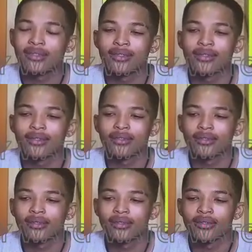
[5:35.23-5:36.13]

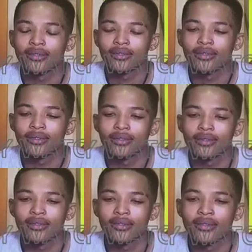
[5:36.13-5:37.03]

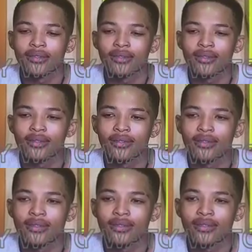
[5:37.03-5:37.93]
[no speech]